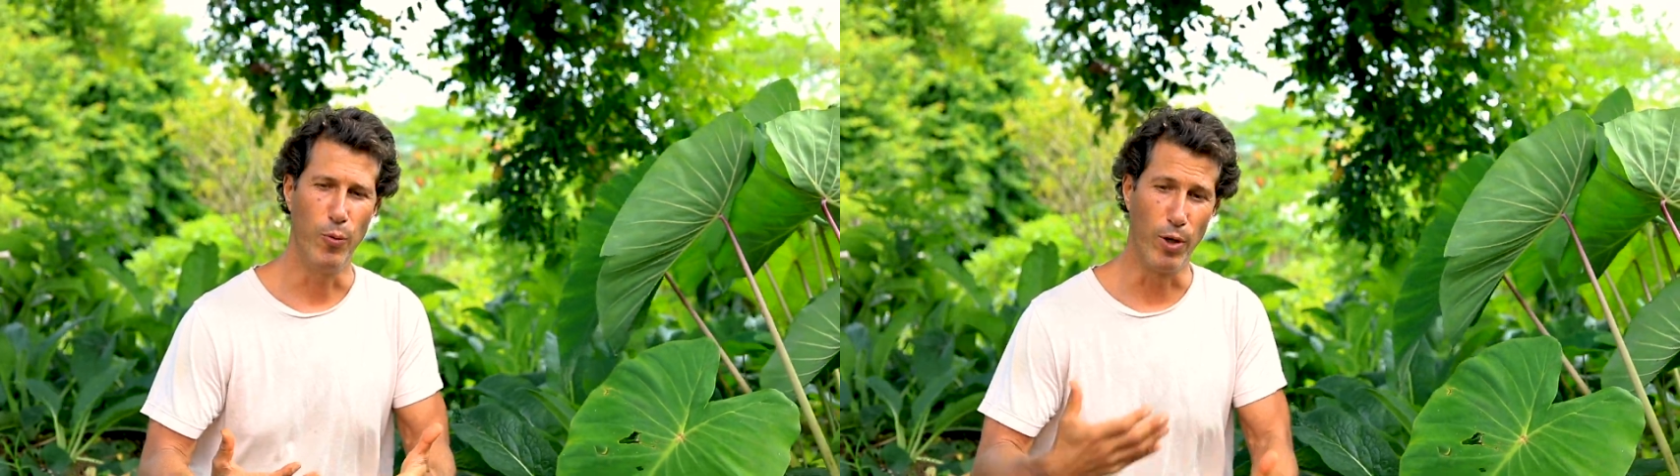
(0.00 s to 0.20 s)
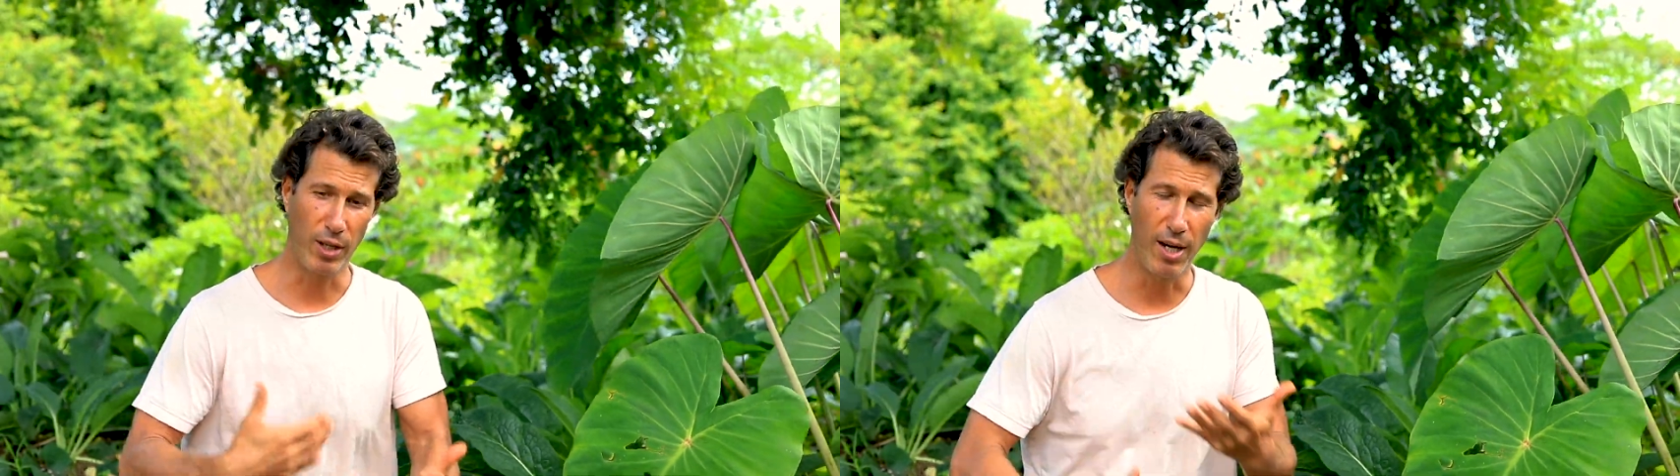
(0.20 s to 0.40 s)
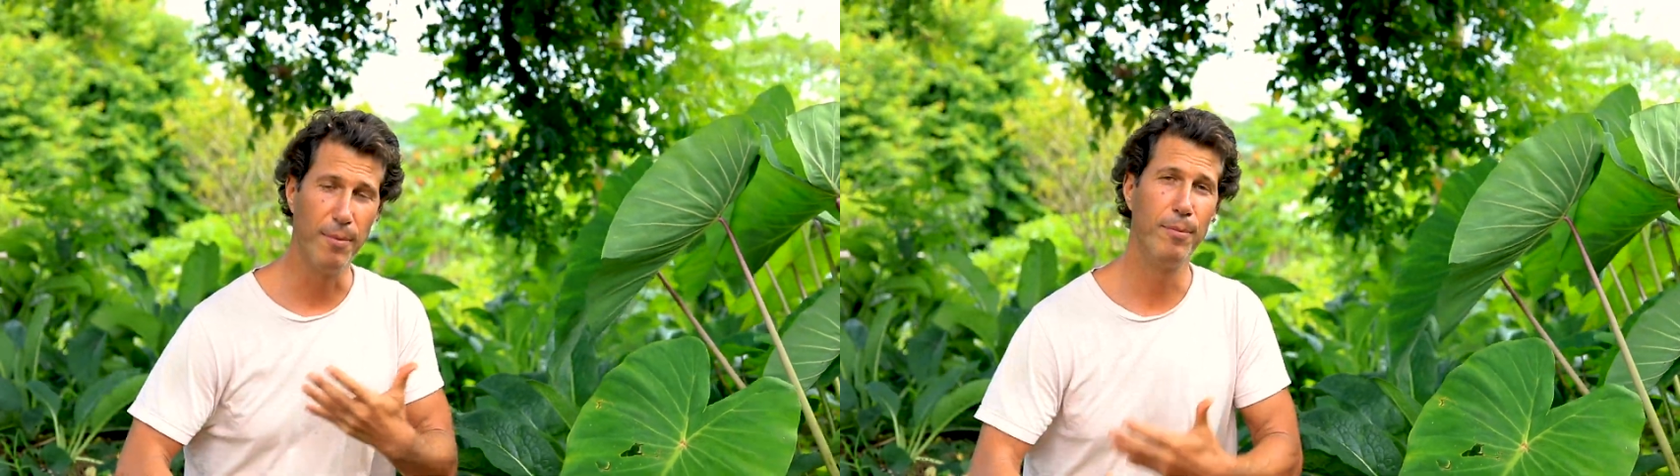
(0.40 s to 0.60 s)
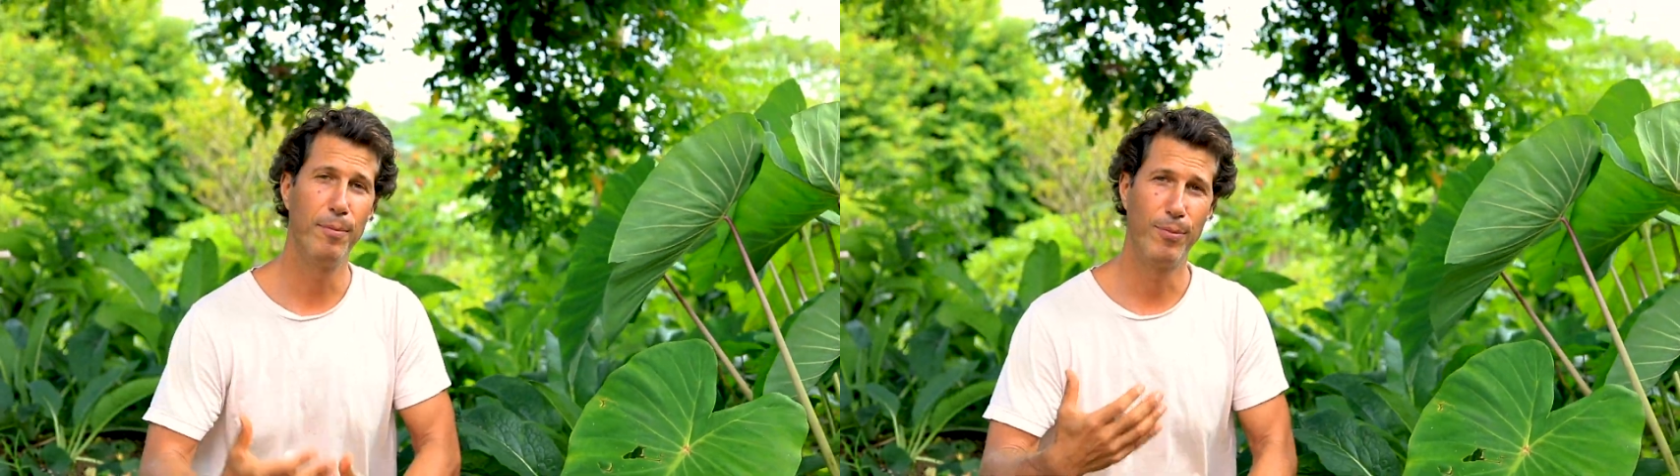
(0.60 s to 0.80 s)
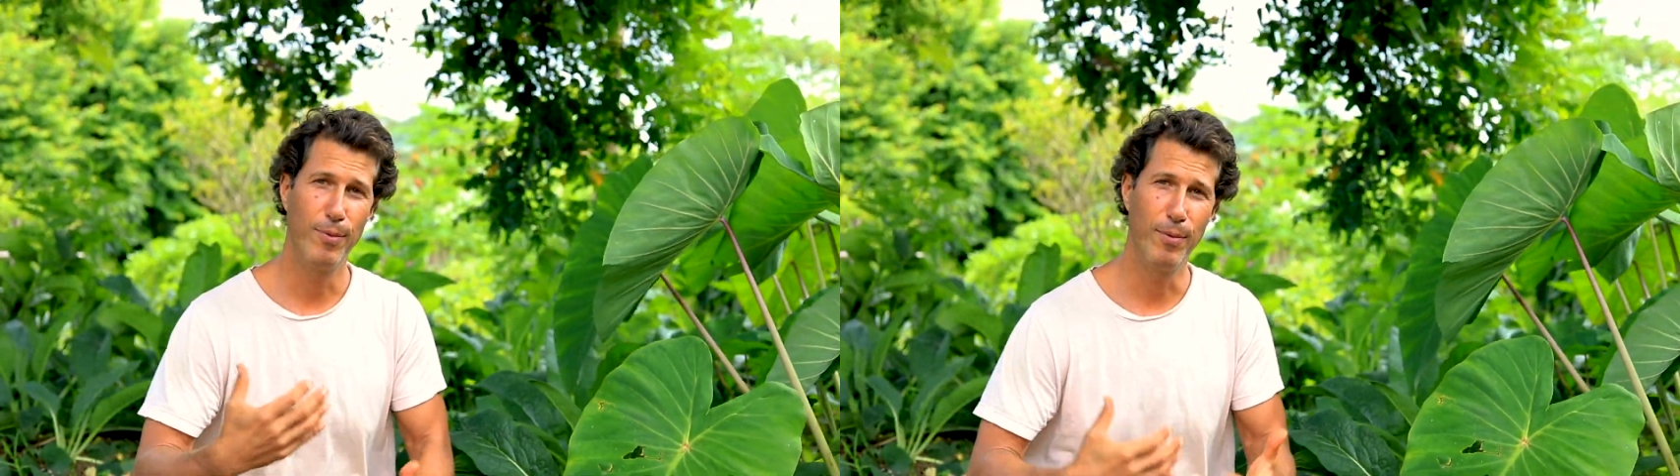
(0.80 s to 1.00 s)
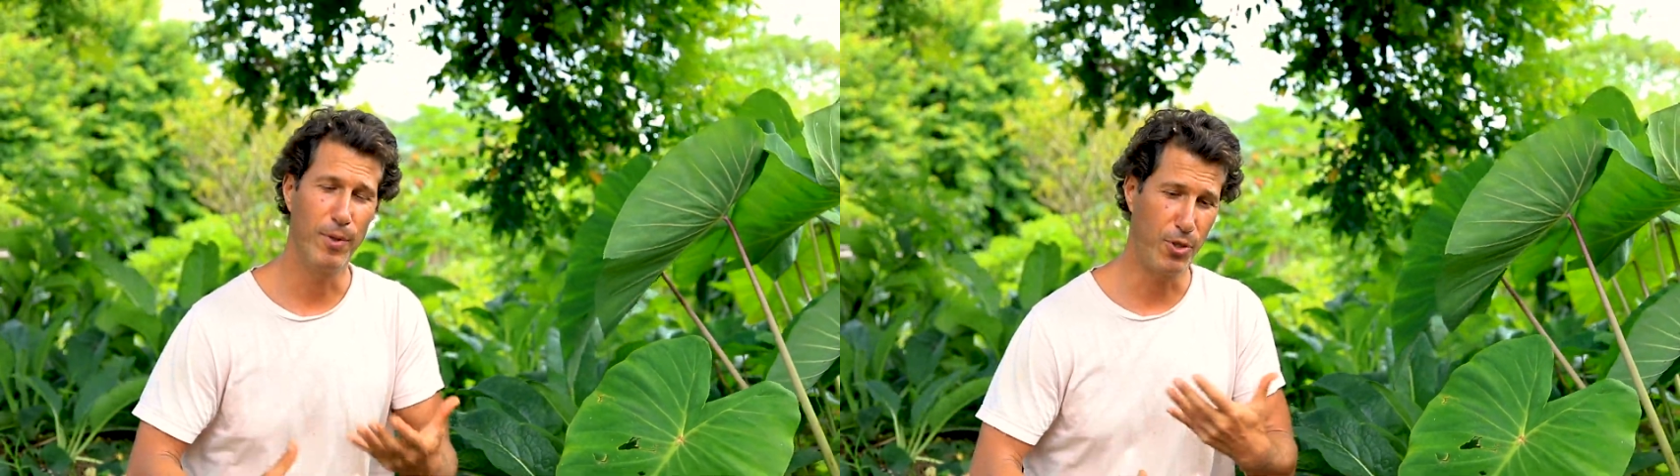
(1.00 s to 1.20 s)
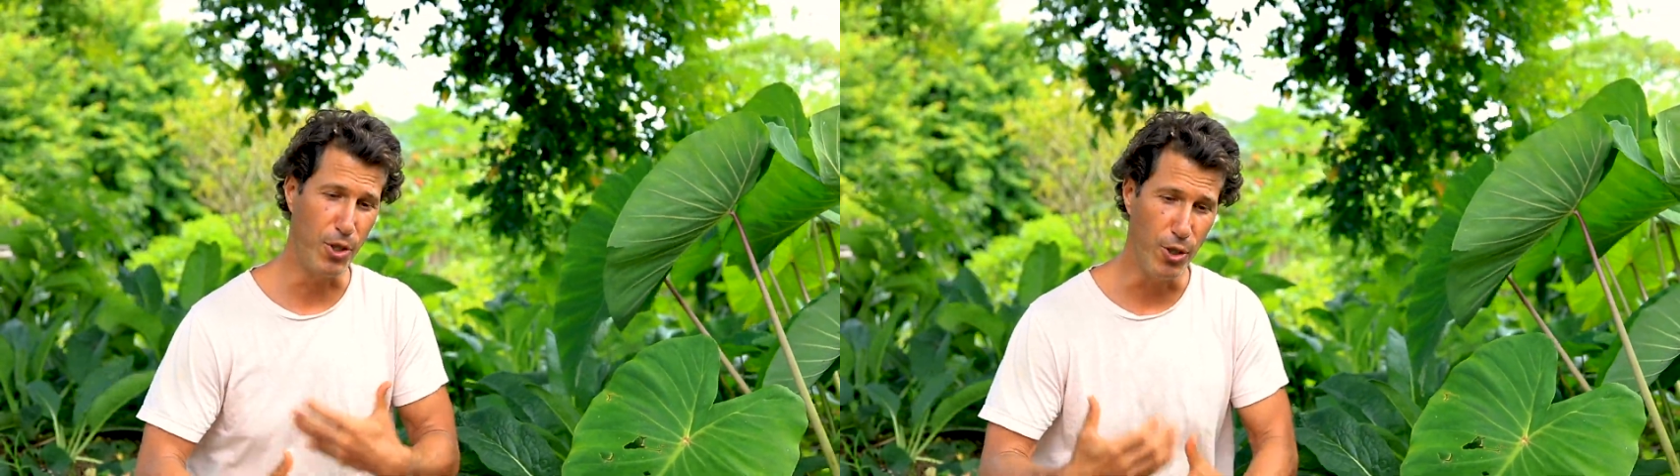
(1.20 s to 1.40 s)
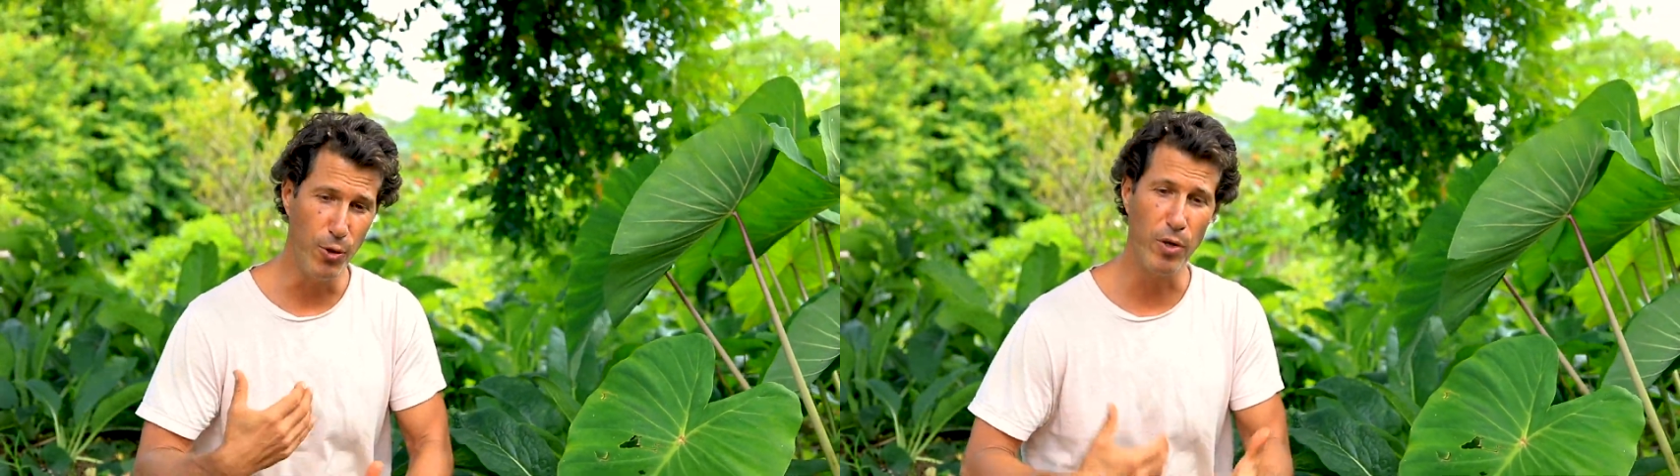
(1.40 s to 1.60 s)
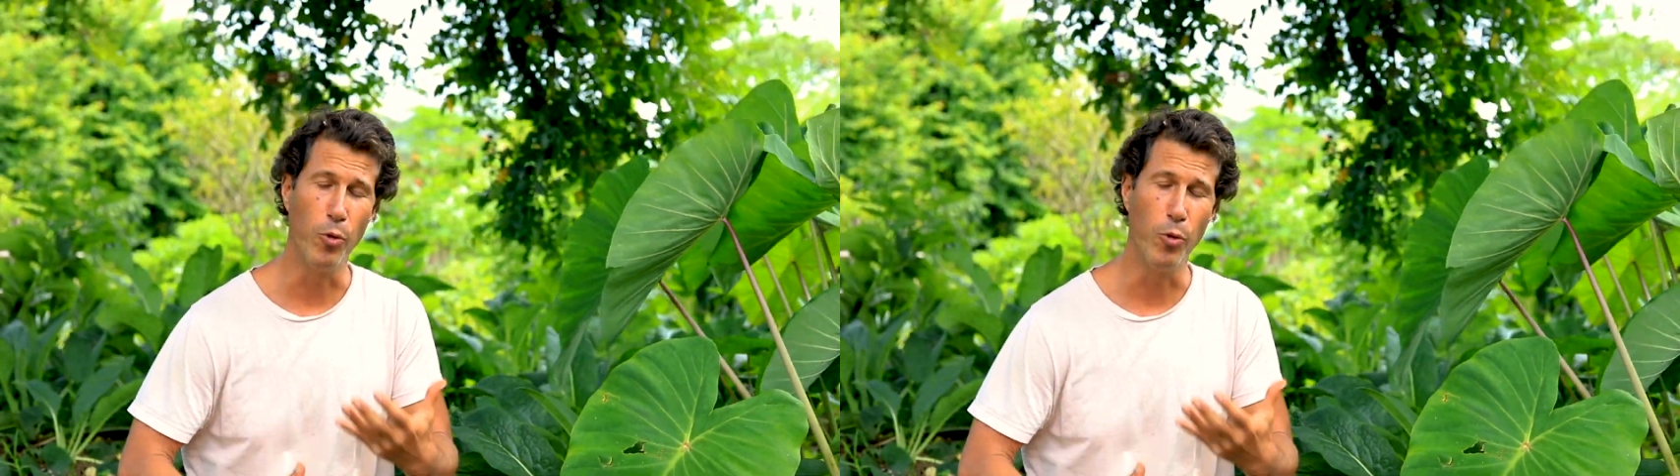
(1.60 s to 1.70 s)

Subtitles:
will come to you.